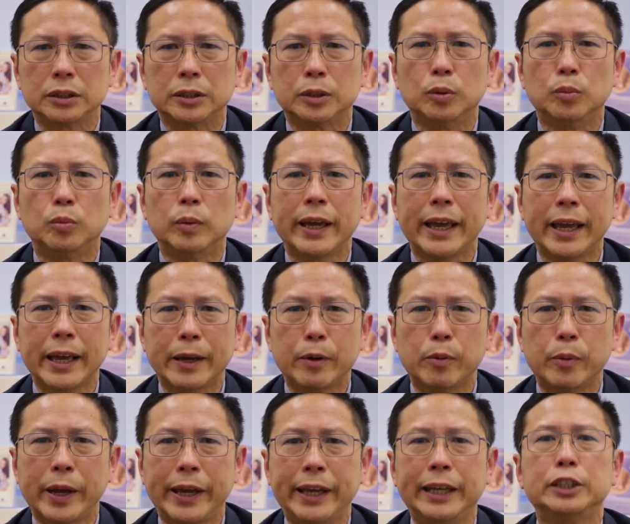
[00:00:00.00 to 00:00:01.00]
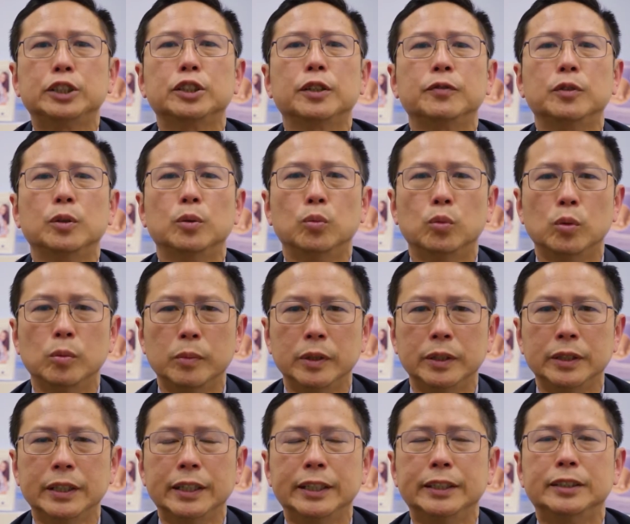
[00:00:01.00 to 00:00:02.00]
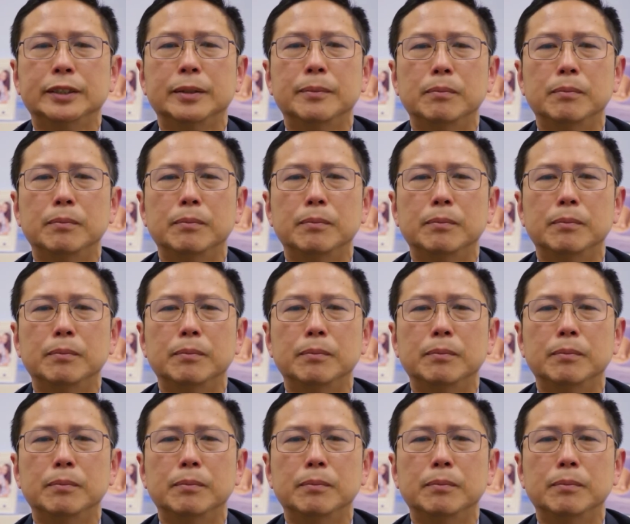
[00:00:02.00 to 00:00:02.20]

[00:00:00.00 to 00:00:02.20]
the age of the woman is the